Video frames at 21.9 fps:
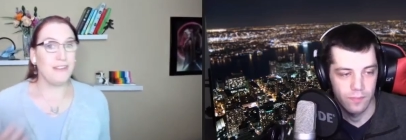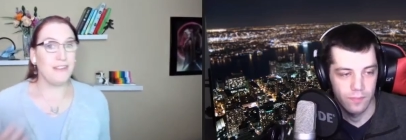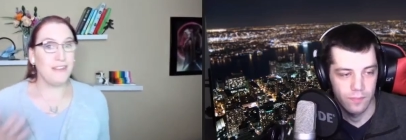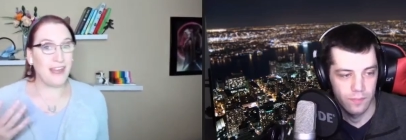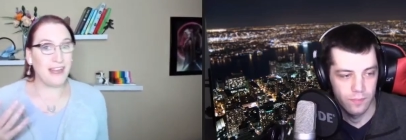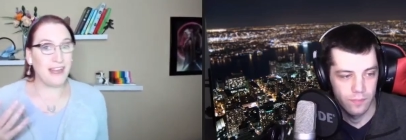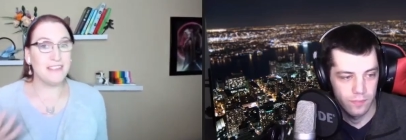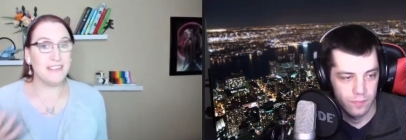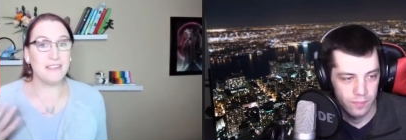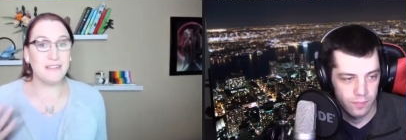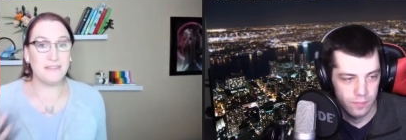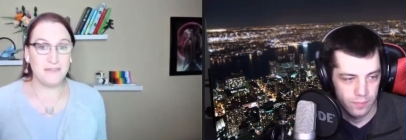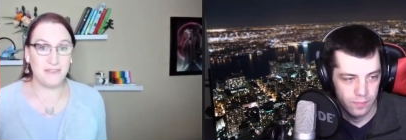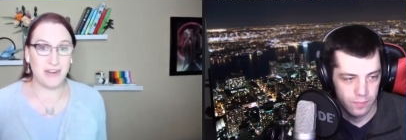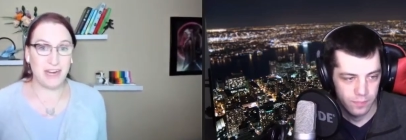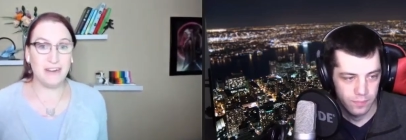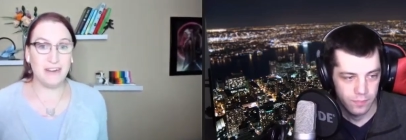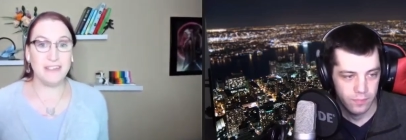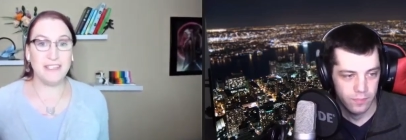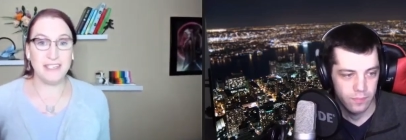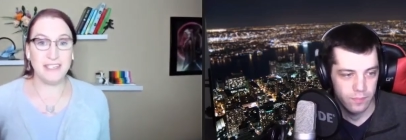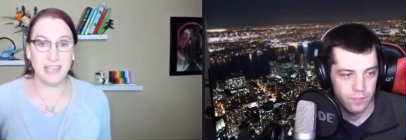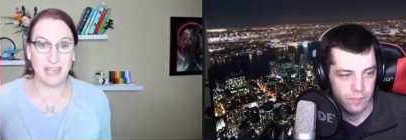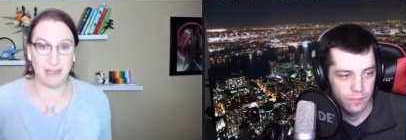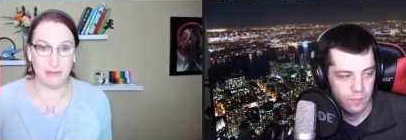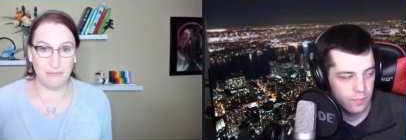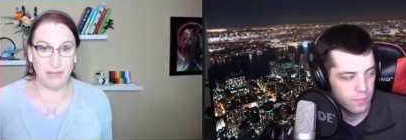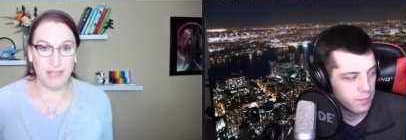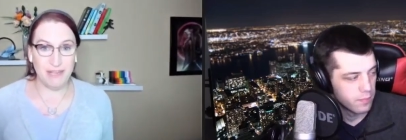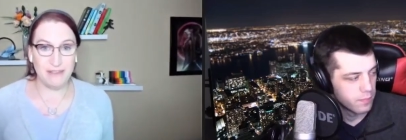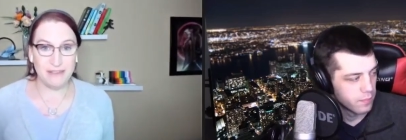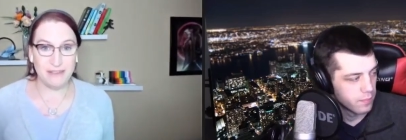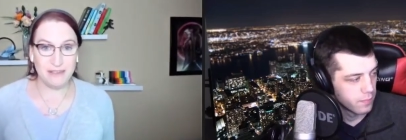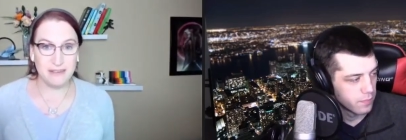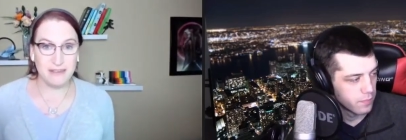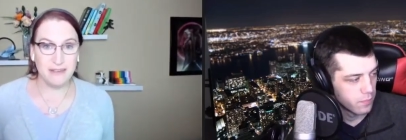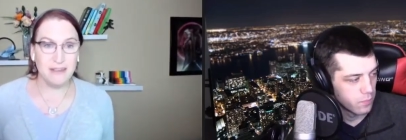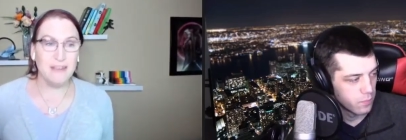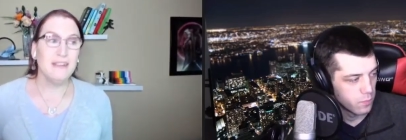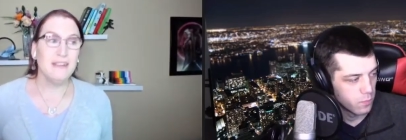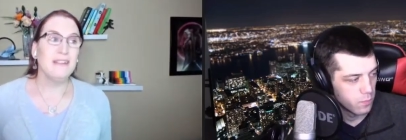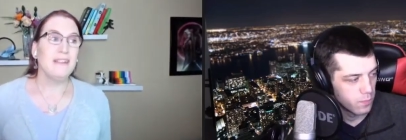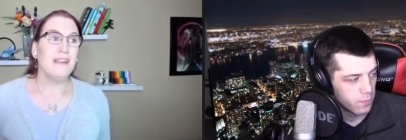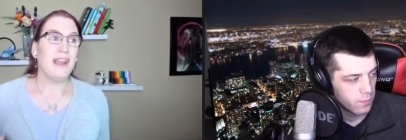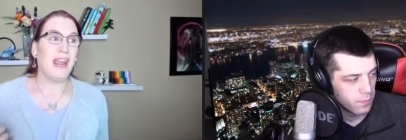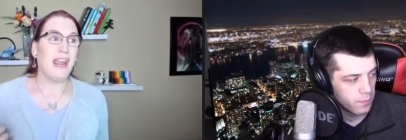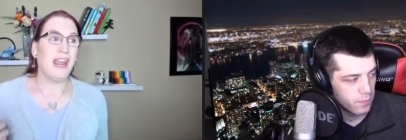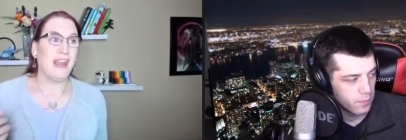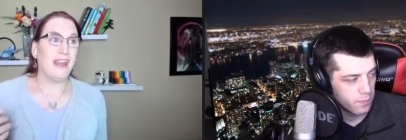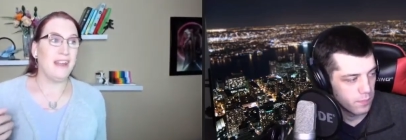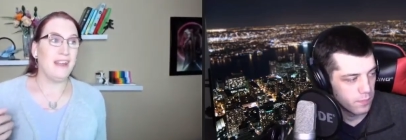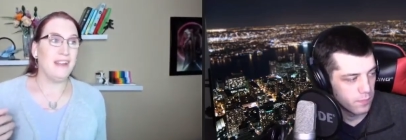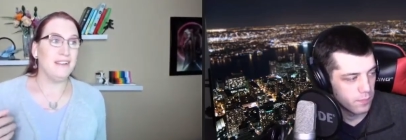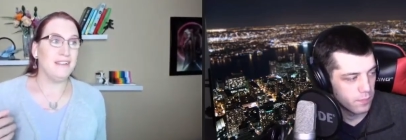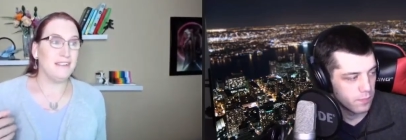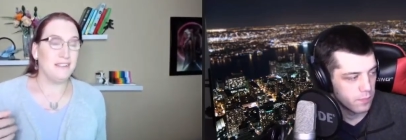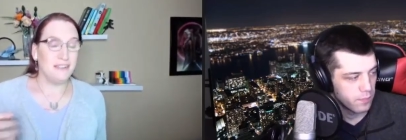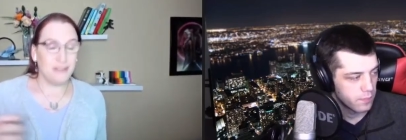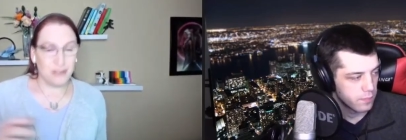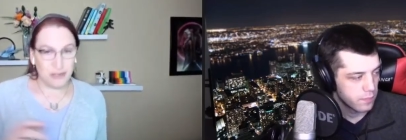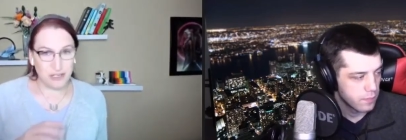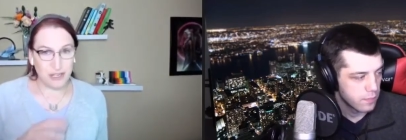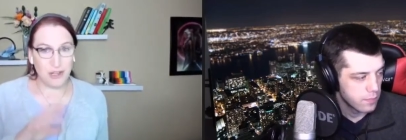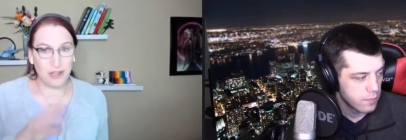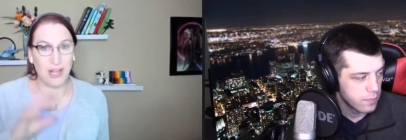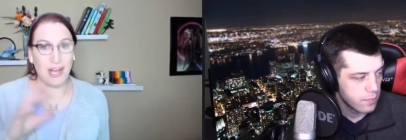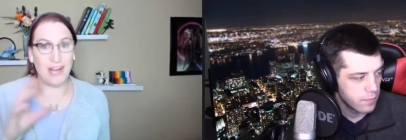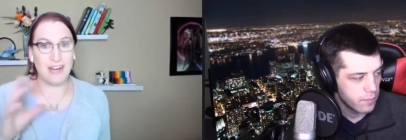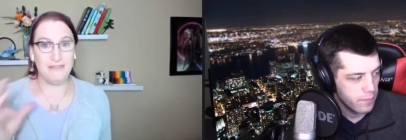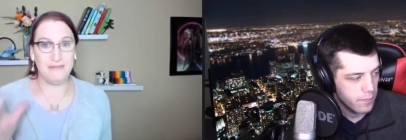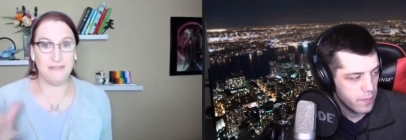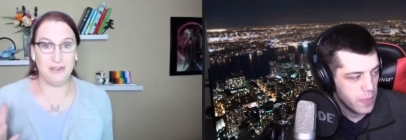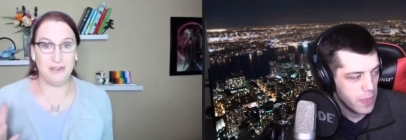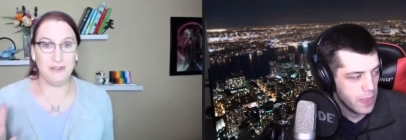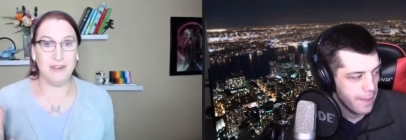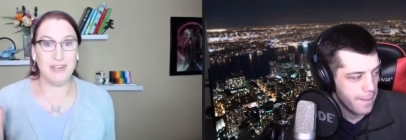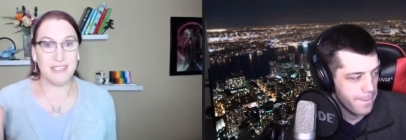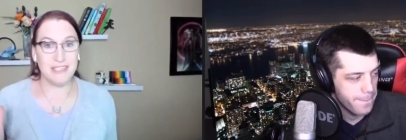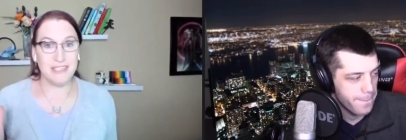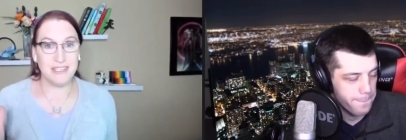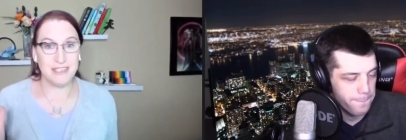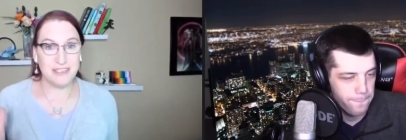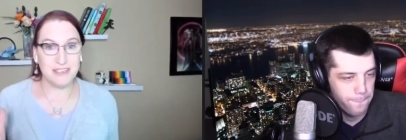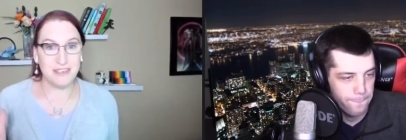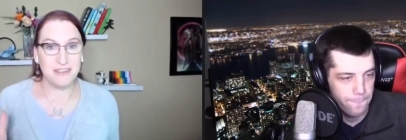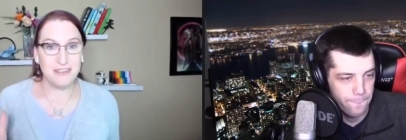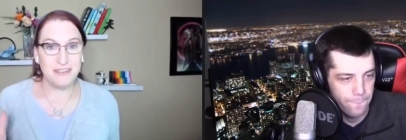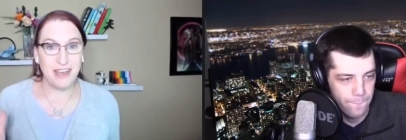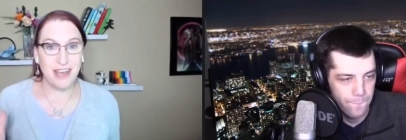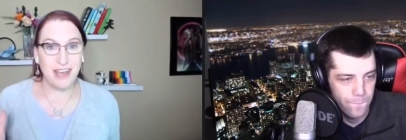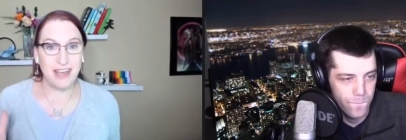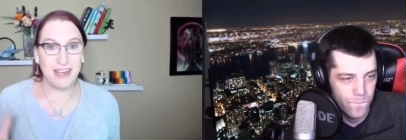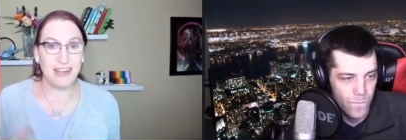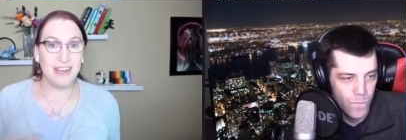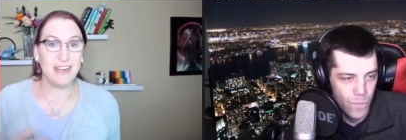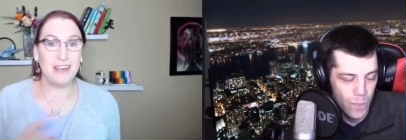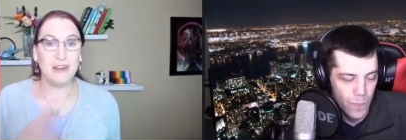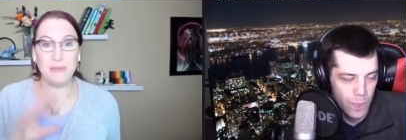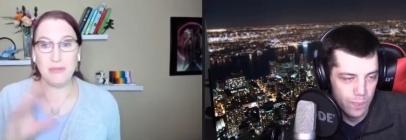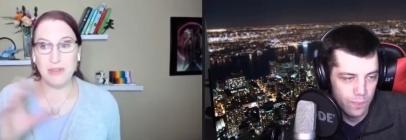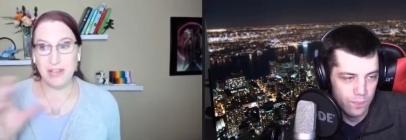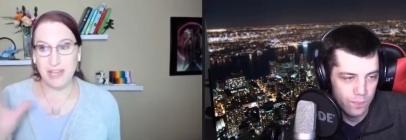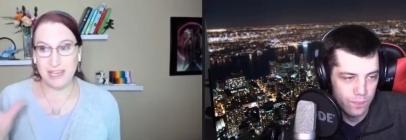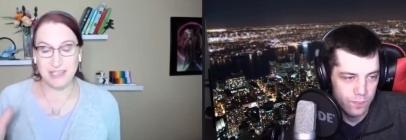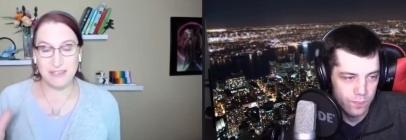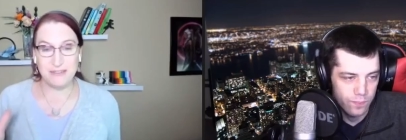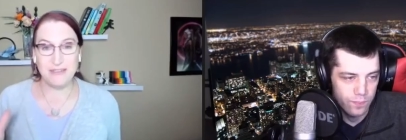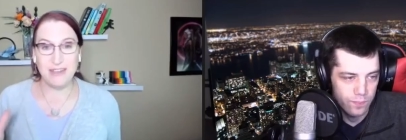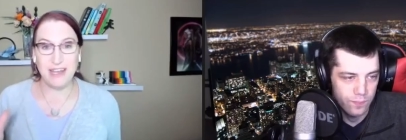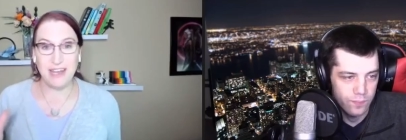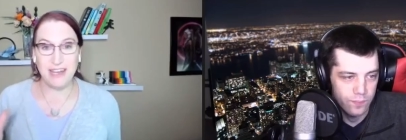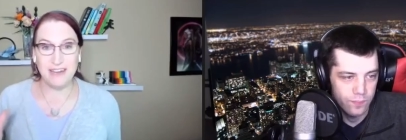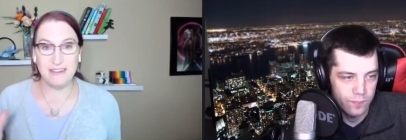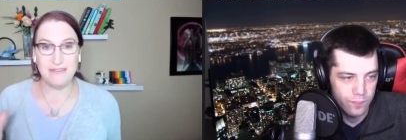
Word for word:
Speaker 1: that is a fair statement. And there's a lot of nuances to that, and it applies to a lot of